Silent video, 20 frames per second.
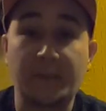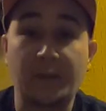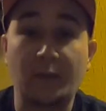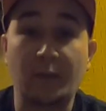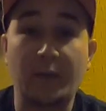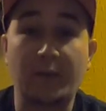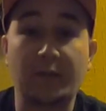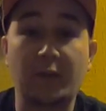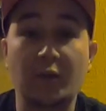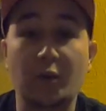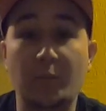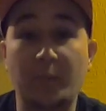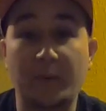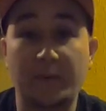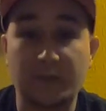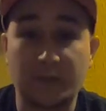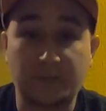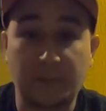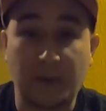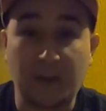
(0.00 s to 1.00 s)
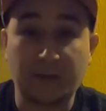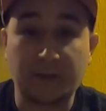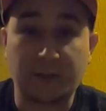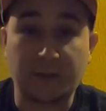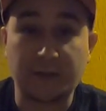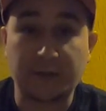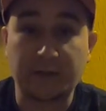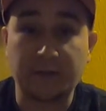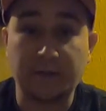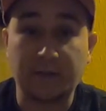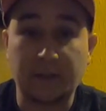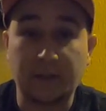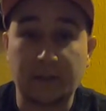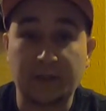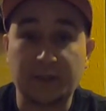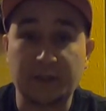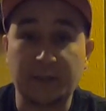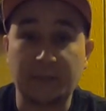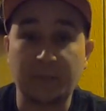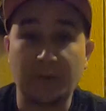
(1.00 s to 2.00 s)
We have a little bit of a sponsored
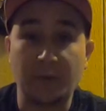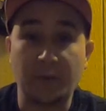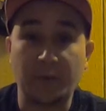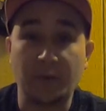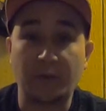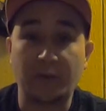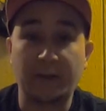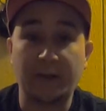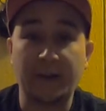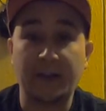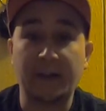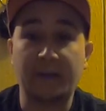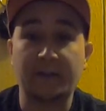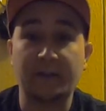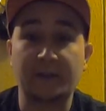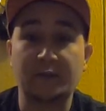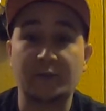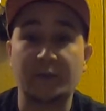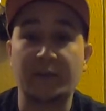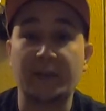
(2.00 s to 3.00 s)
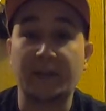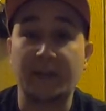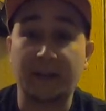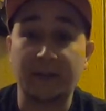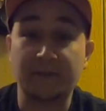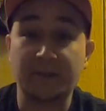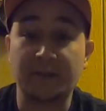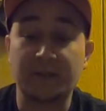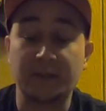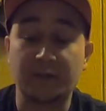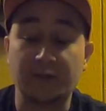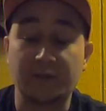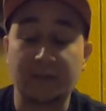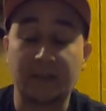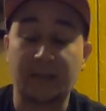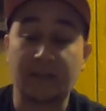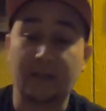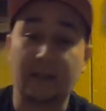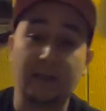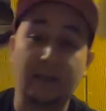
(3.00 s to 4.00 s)
ship going on right now, and that's with
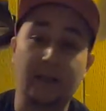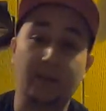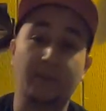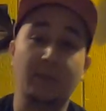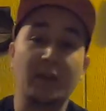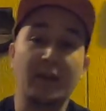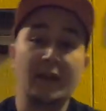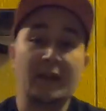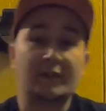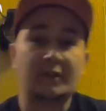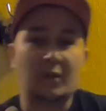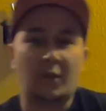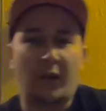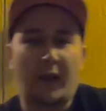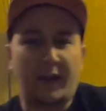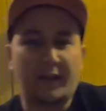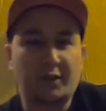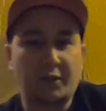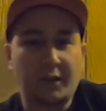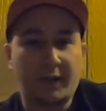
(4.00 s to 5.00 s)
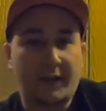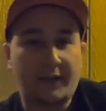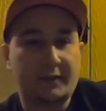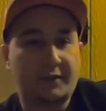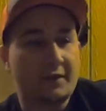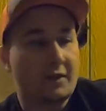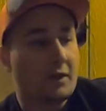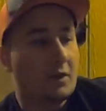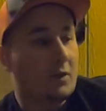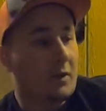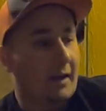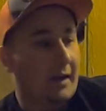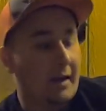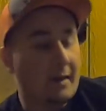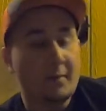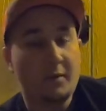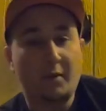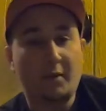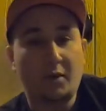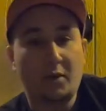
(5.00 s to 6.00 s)
knivesdeals.com. So as you guys know, I
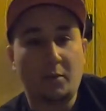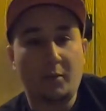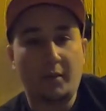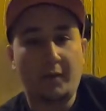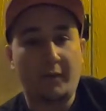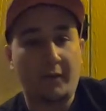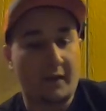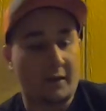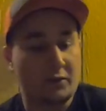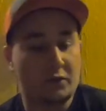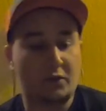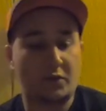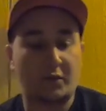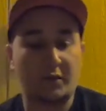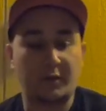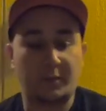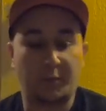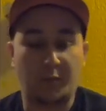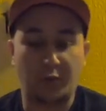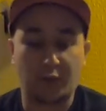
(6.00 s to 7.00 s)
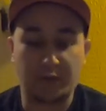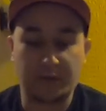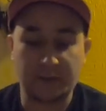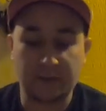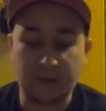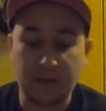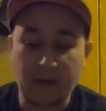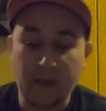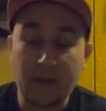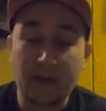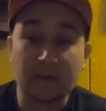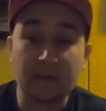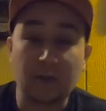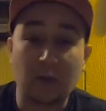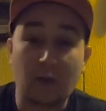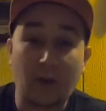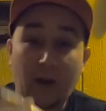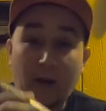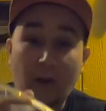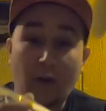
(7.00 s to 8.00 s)
am a little bit of an outdoorsy person,
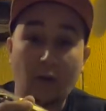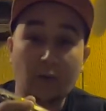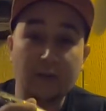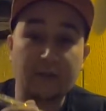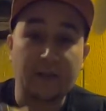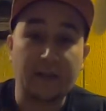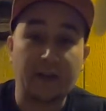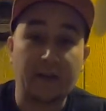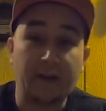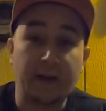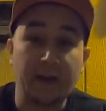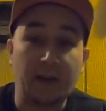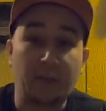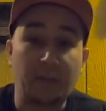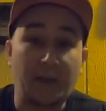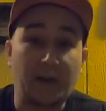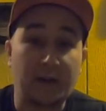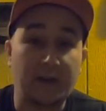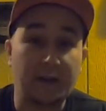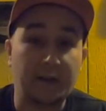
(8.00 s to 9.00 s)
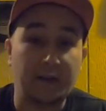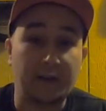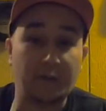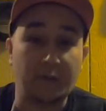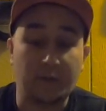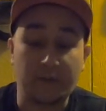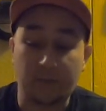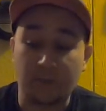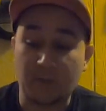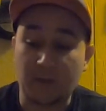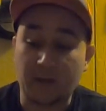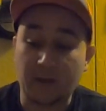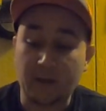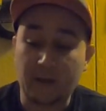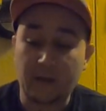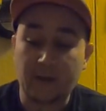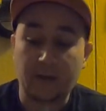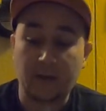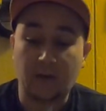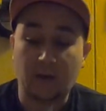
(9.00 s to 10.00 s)
so I always carry a pocket knife with me.
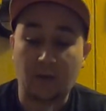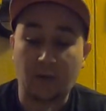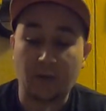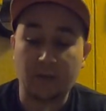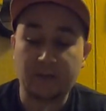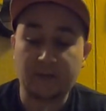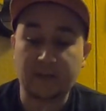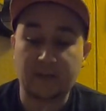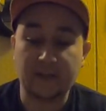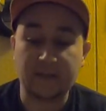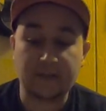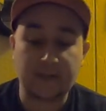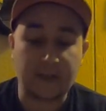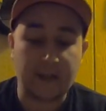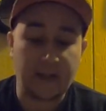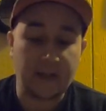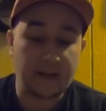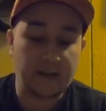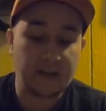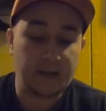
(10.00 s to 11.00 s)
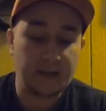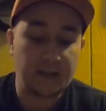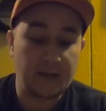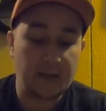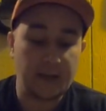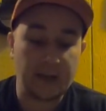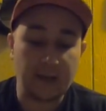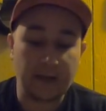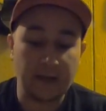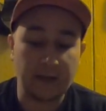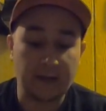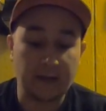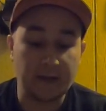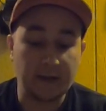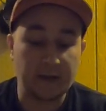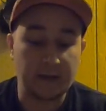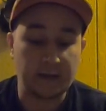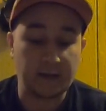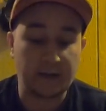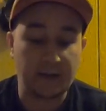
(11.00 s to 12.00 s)
Always nice and handy, and
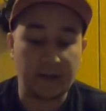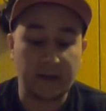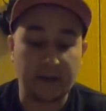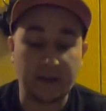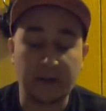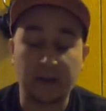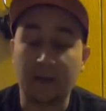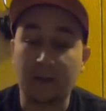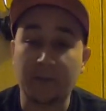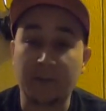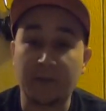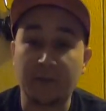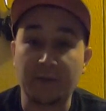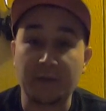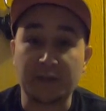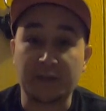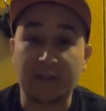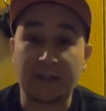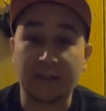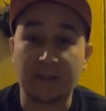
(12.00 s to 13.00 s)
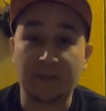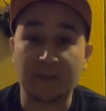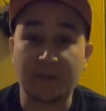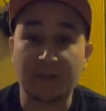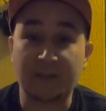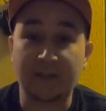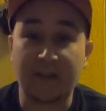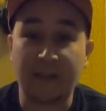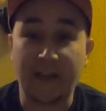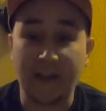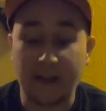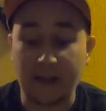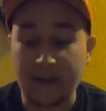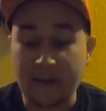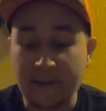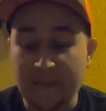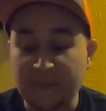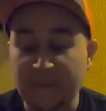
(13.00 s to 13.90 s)
I had a company reach out to me and say, hey,